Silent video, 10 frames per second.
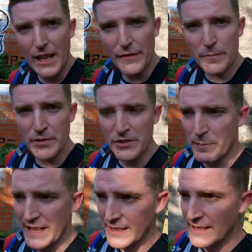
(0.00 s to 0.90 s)
A few months
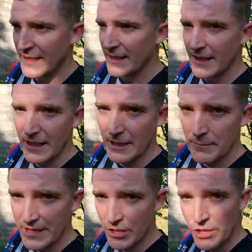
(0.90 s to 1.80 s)
back I
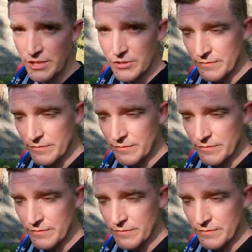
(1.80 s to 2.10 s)
made a change of